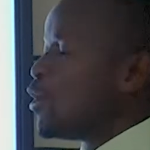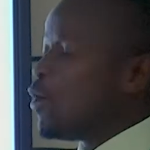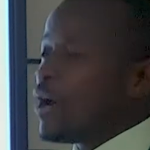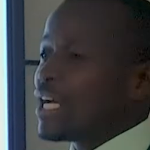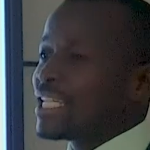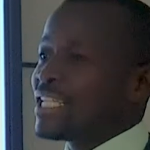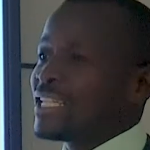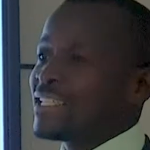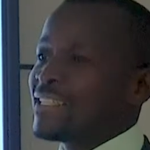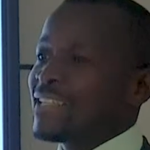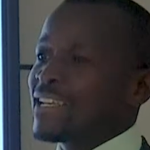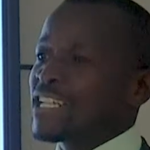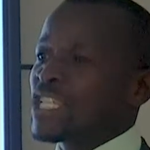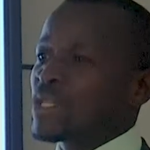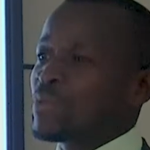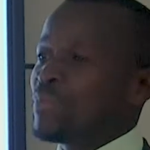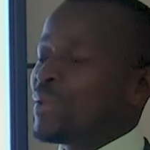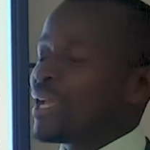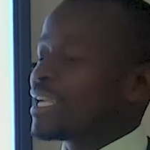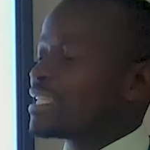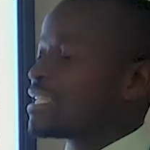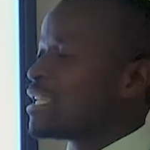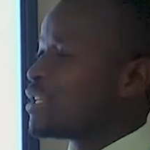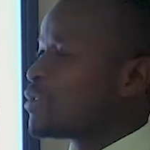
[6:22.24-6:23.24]
what is
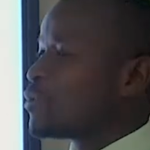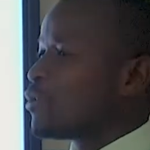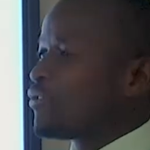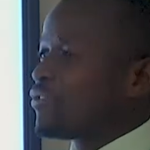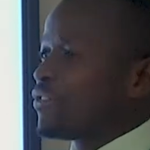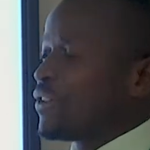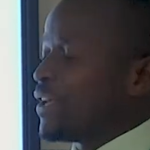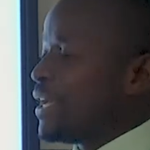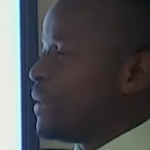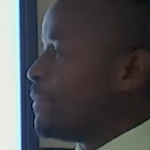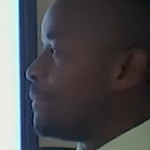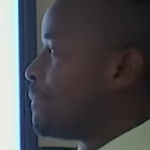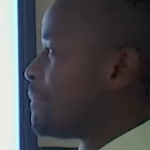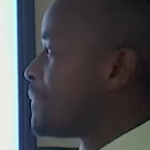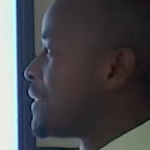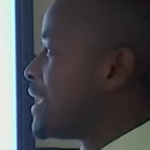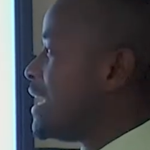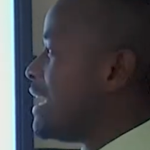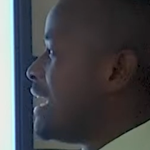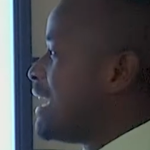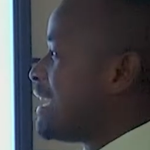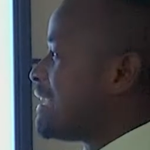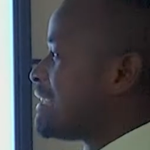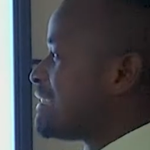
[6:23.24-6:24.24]
expected of
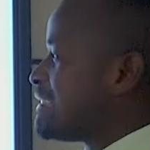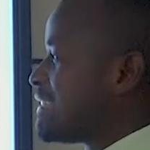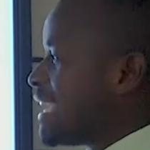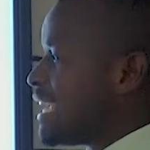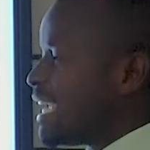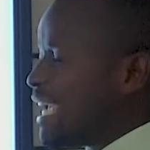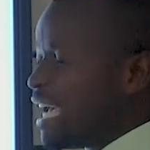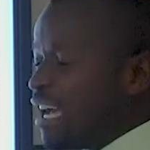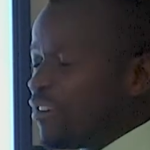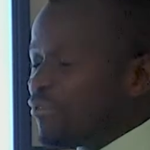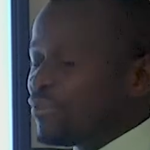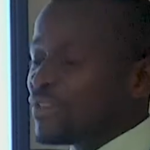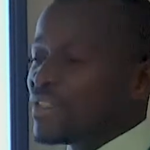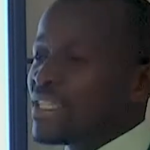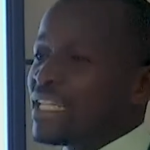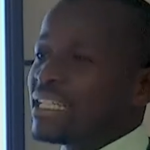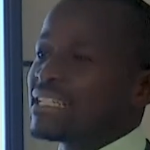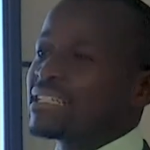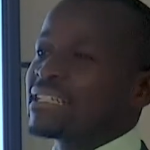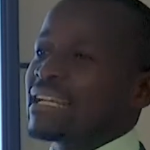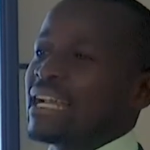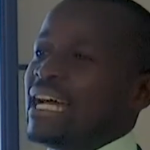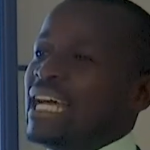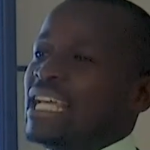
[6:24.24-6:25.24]
them. They have
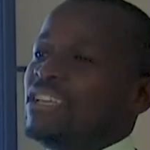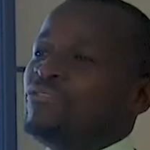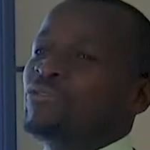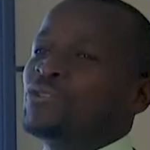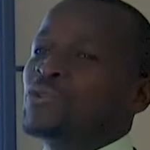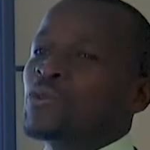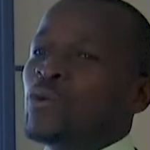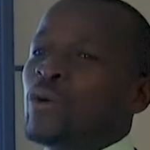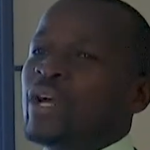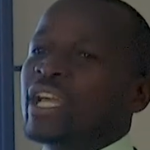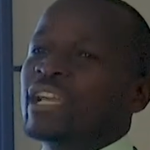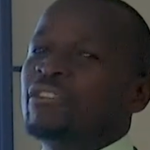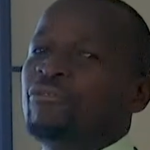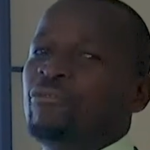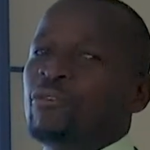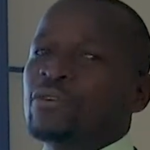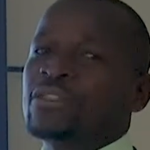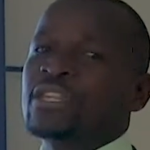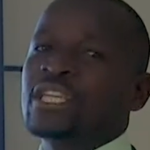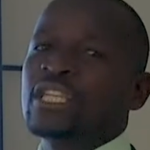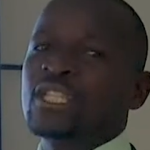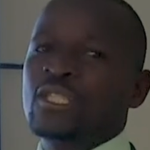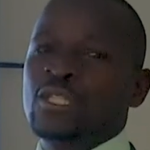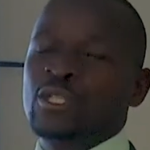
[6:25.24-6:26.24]
the drive to work for
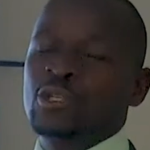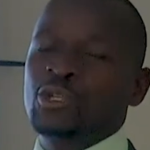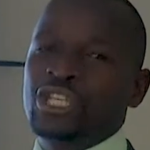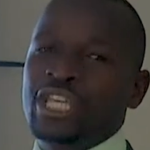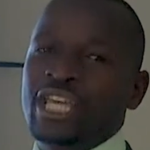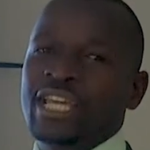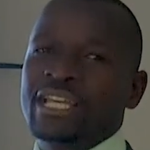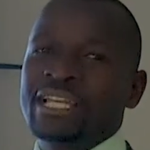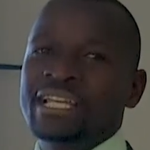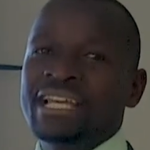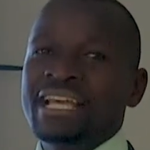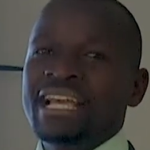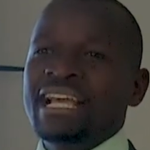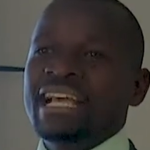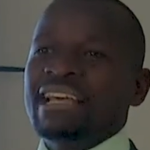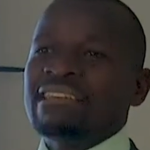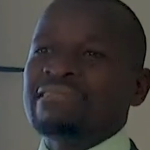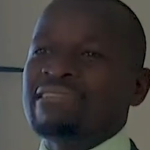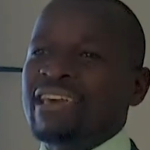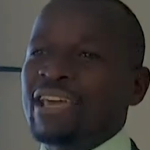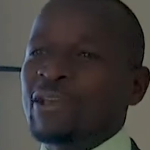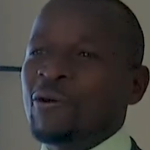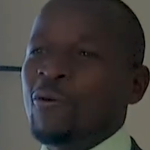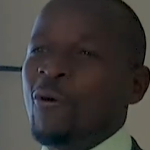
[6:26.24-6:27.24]
the institution.
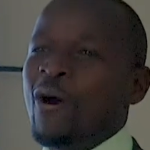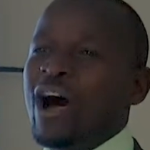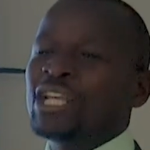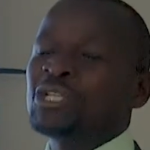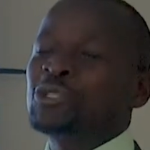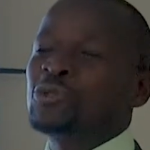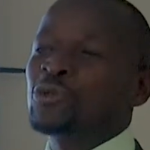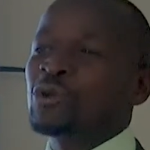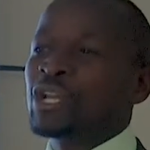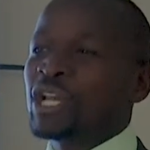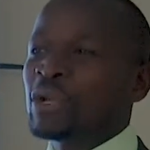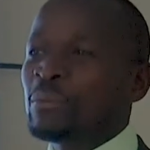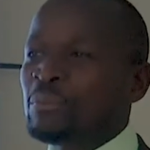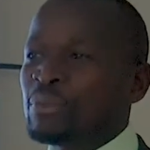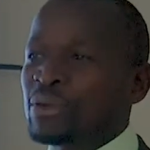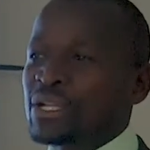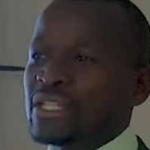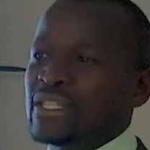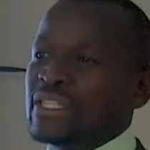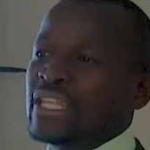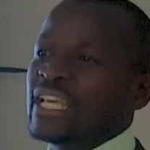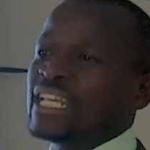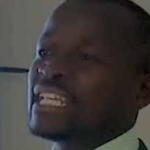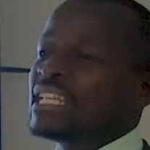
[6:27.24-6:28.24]
They want to
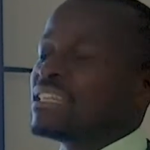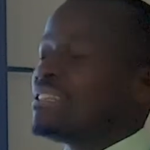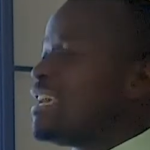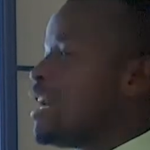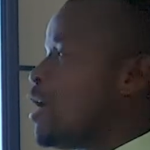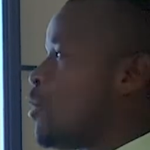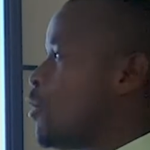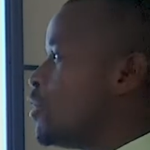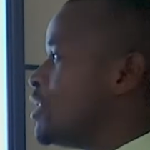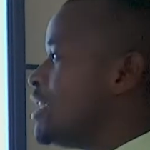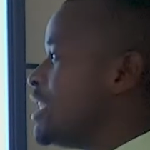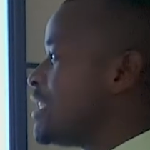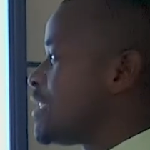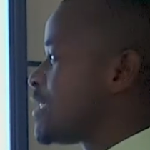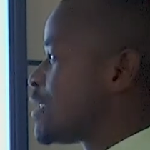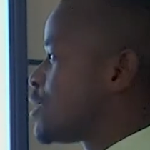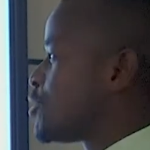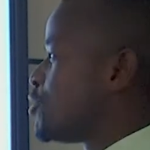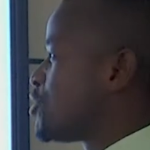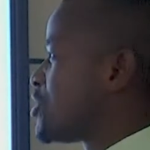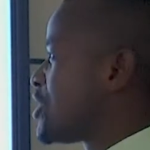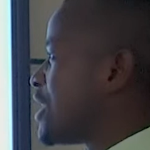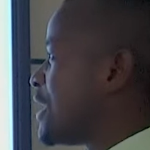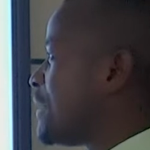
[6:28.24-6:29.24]
represent their own
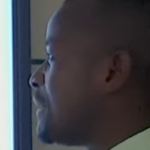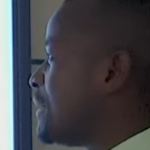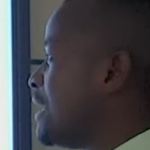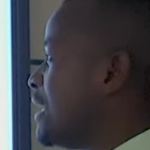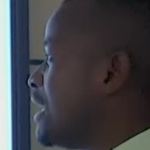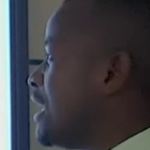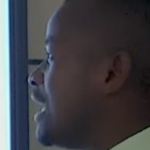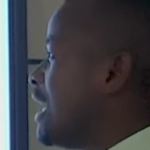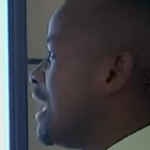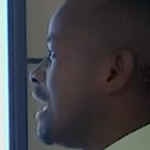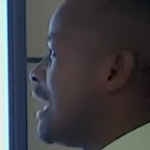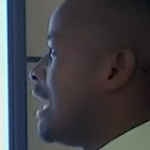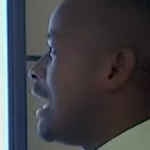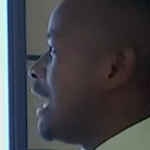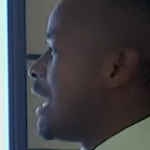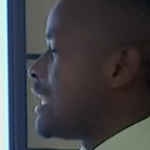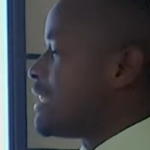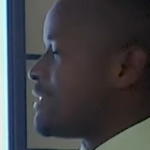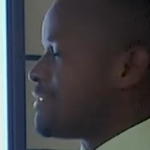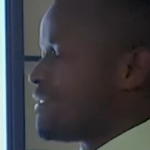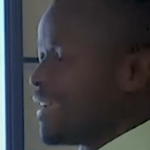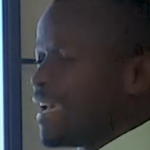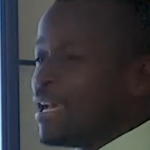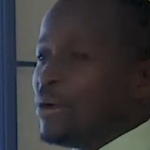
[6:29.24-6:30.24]
institution.
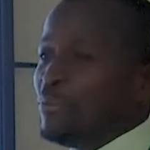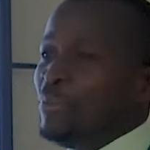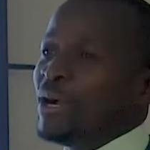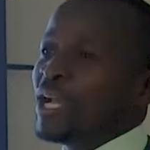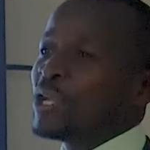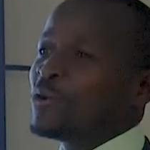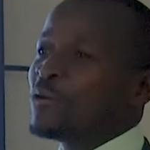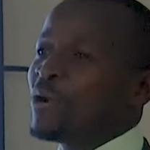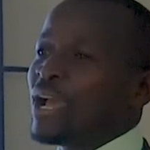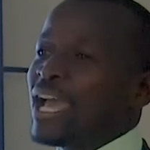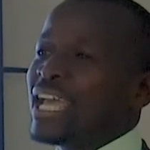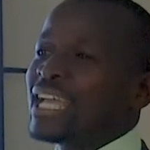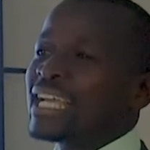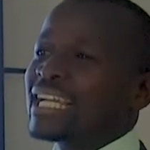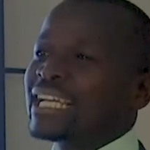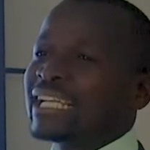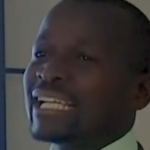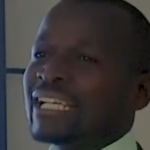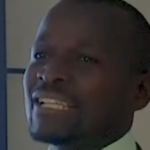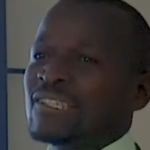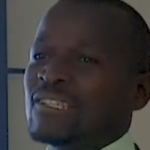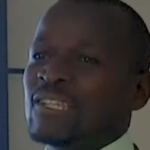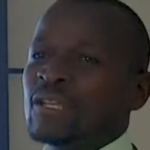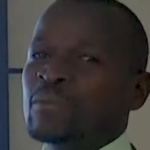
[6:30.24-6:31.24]
Thereby, we are
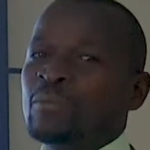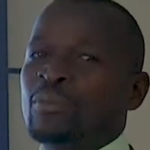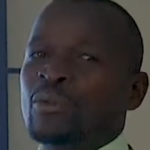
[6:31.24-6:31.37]
increasing